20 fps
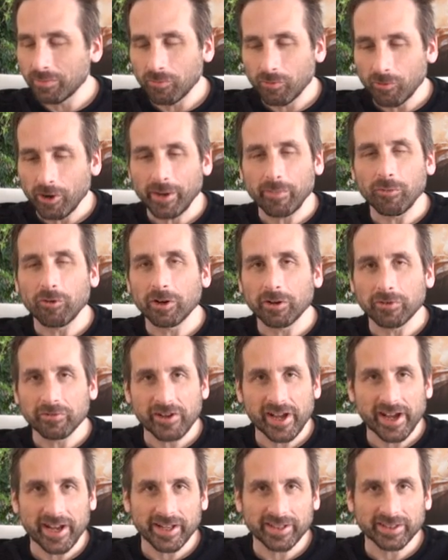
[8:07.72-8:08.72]
way more
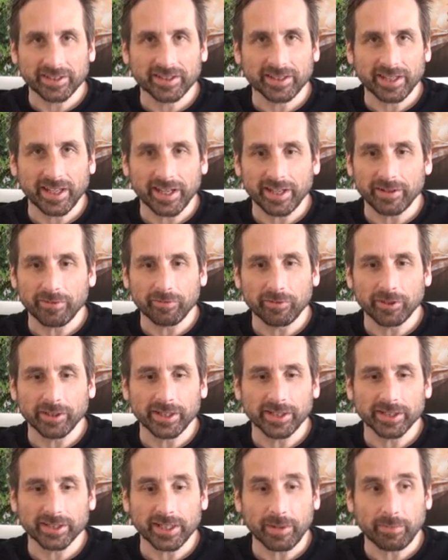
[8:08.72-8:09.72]
advanced, and it
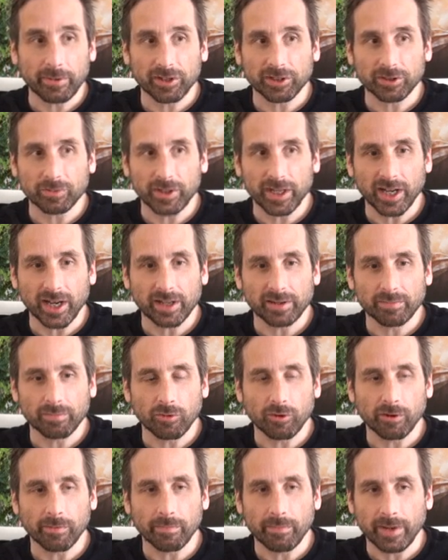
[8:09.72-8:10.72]
really is not because we got
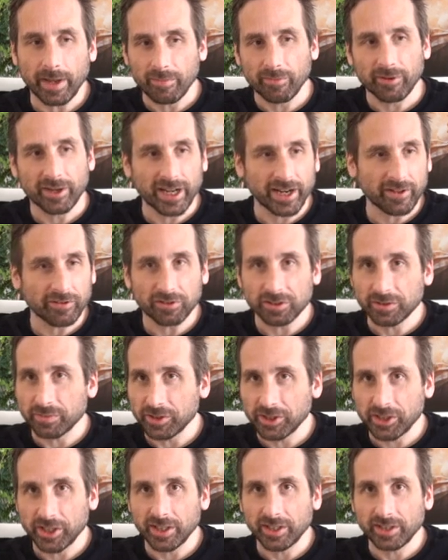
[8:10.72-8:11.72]
more memory out of those
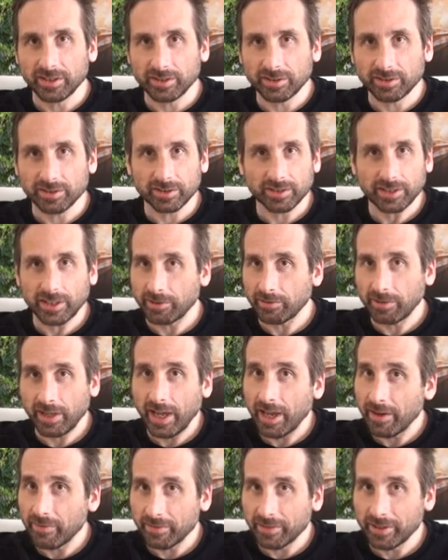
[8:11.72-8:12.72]
machines, because they didn't
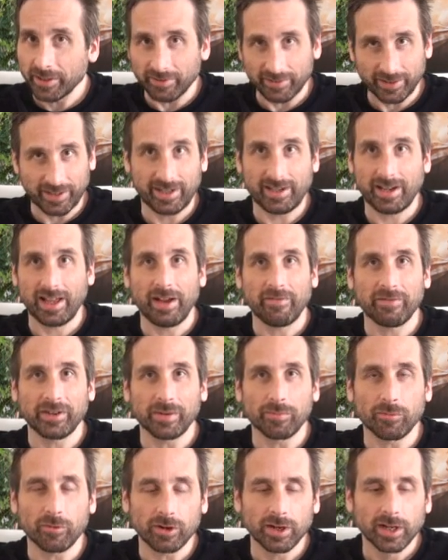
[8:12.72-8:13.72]
have
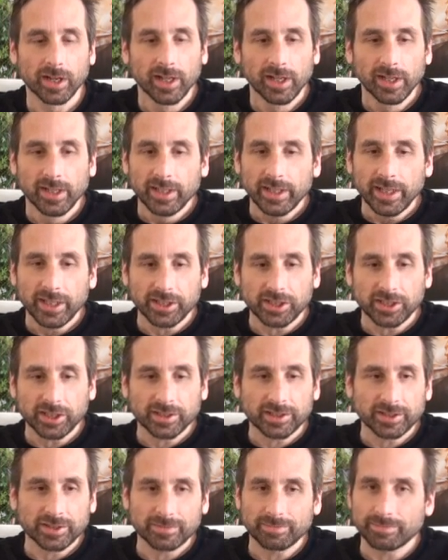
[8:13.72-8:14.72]
any more. It's
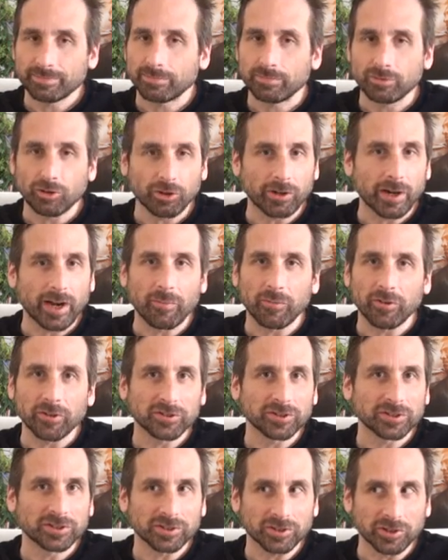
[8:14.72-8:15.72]
just
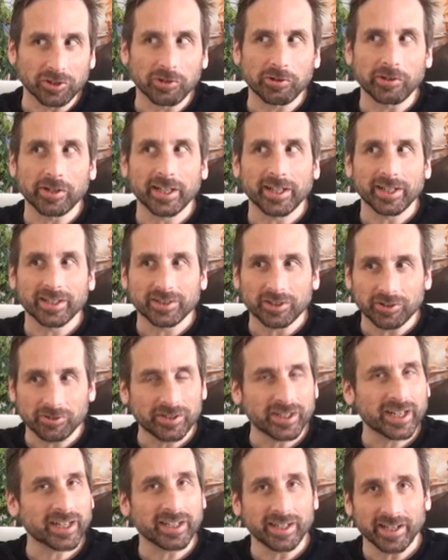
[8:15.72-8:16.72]
programmers learning new
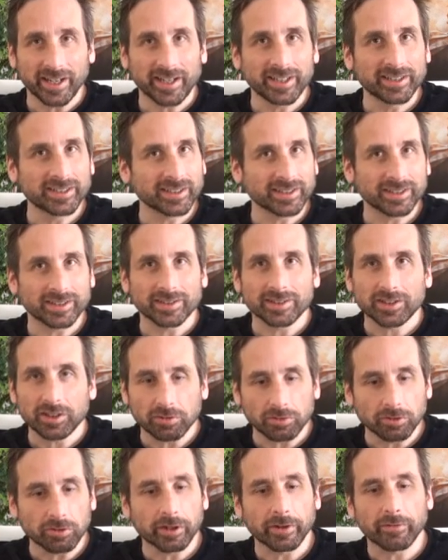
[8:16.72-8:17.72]
techniques, and, you
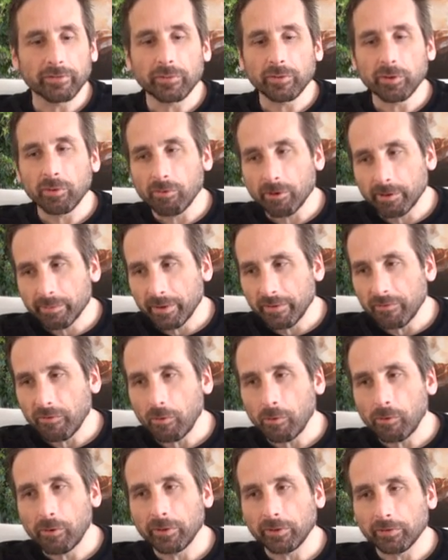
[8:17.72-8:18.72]
know, learning from their work
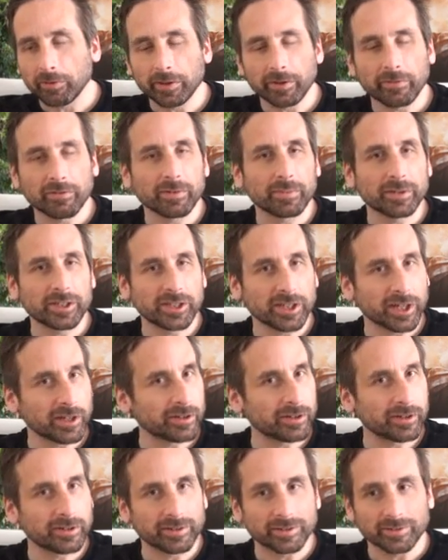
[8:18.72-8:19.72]
before and learning from each
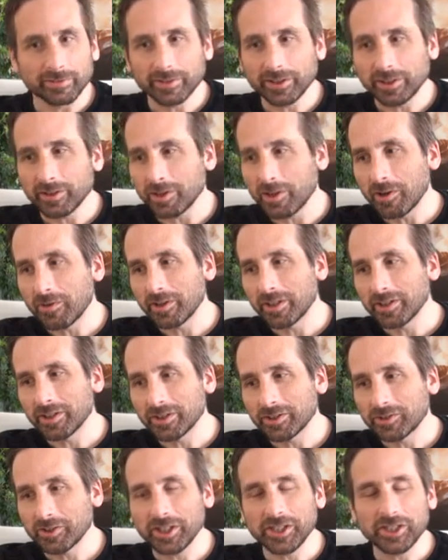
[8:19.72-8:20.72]
other, and, you know, going
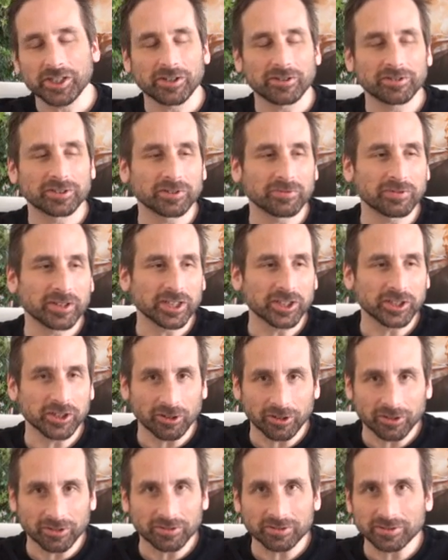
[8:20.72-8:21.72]
to trade shows and reading
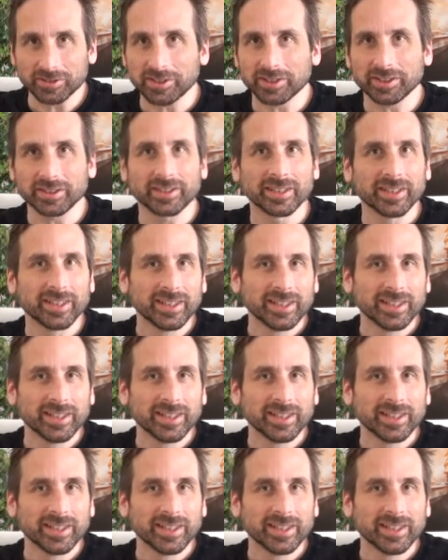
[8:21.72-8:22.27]
journals, and,